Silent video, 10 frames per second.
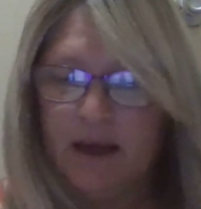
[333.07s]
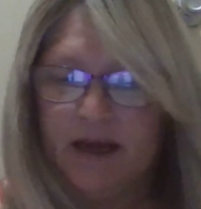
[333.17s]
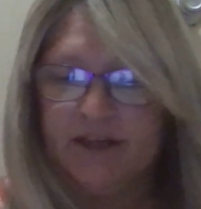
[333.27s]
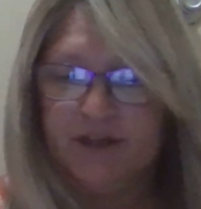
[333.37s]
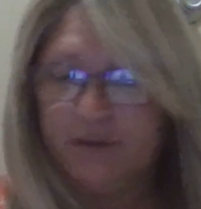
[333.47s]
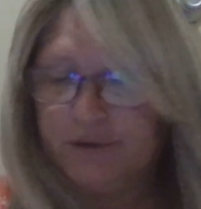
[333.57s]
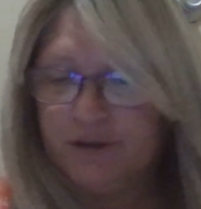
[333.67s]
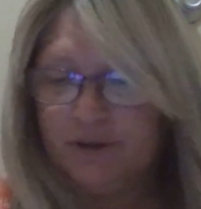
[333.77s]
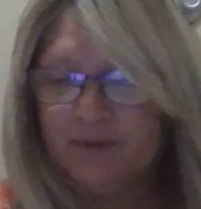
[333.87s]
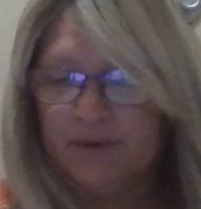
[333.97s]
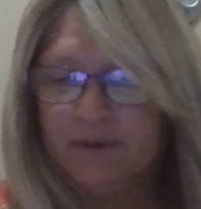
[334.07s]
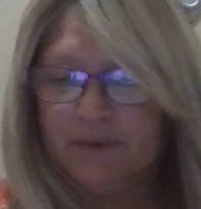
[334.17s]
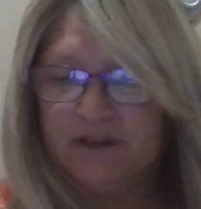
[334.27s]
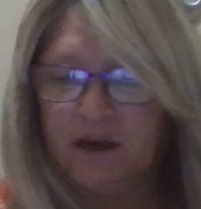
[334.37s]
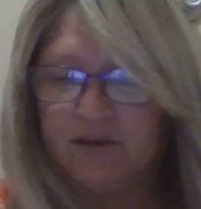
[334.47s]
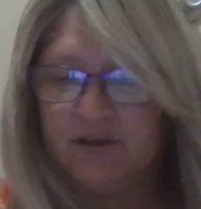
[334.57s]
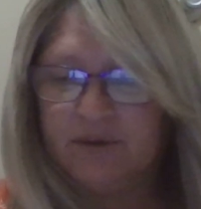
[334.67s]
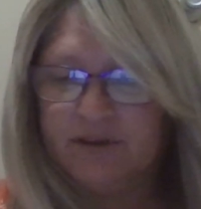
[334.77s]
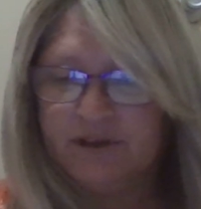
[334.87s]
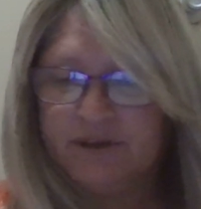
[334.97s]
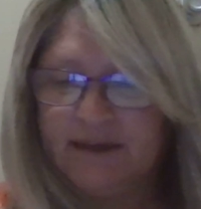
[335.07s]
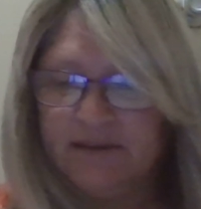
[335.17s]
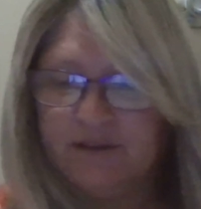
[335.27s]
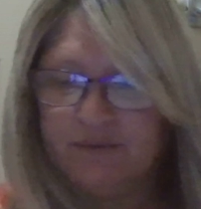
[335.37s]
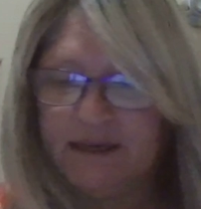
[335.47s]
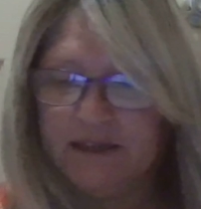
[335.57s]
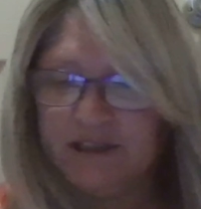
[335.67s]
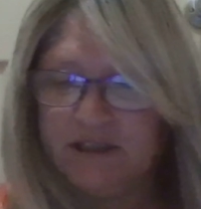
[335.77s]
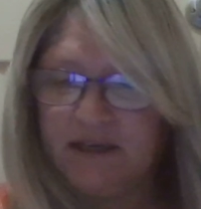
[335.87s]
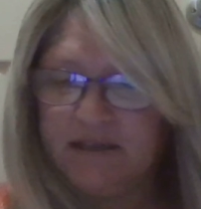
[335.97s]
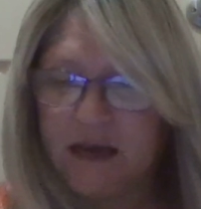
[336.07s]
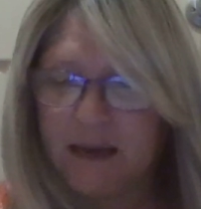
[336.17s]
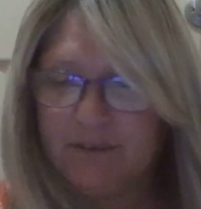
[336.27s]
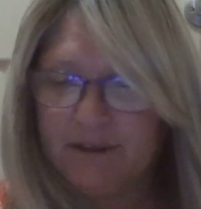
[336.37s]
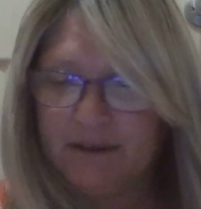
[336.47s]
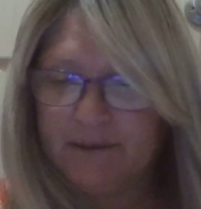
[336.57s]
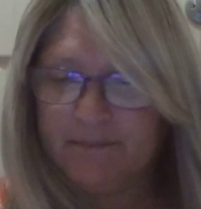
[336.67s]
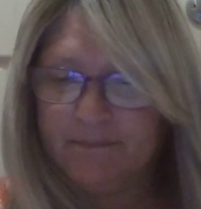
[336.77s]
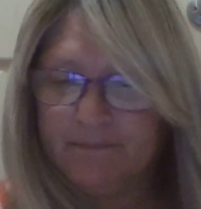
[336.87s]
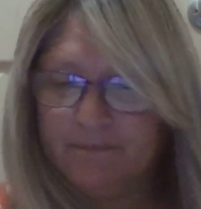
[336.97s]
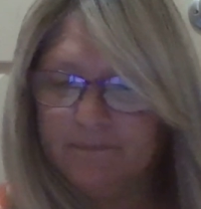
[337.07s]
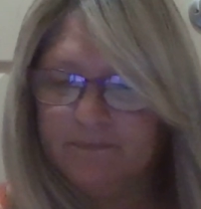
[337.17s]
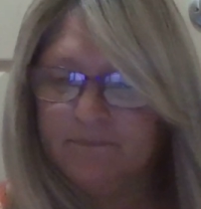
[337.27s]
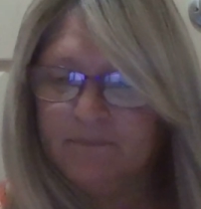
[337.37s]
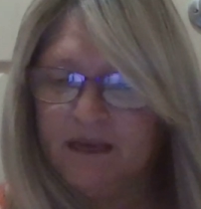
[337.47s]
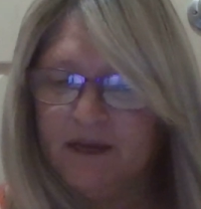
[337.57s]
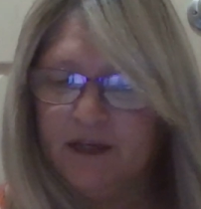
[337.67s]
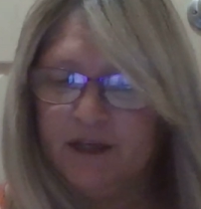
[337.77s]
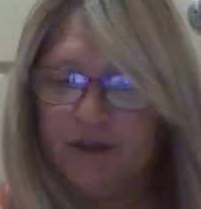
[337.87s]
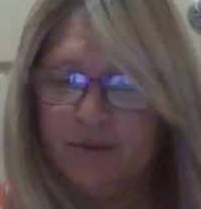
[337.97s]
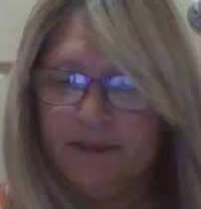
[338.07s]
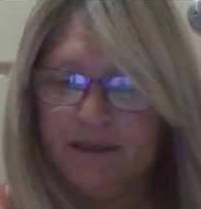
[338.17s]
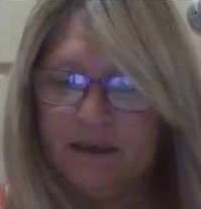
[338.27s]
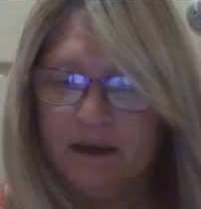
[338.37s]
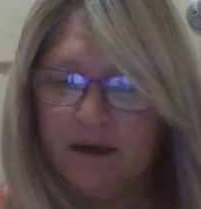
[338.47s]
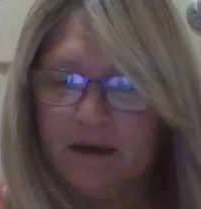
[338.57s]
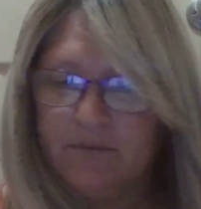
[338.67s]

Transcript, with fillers: a YouTuber who is also a transracial adoptee. Human,